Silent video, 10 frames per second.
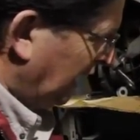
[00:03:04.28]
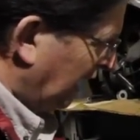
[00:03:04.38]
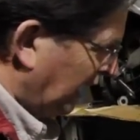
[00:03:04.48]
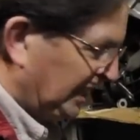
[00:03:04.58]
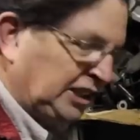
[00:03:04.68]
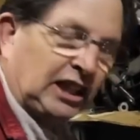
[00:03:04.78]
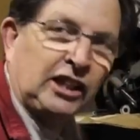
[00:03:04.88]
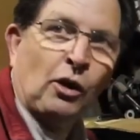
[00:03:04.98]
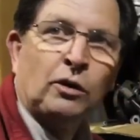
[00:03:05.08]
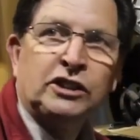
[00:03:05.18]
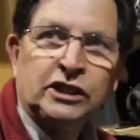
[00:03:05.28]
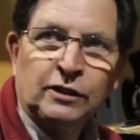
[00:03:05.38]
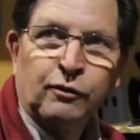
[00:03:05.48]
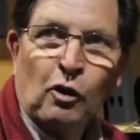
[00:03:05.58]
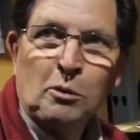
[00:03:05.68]
The owner
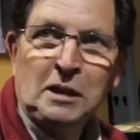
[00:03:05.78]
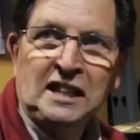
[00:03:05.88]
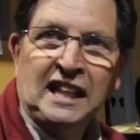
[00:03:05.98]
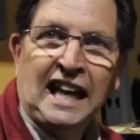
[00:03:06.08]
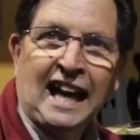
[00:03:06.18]
just informed me that he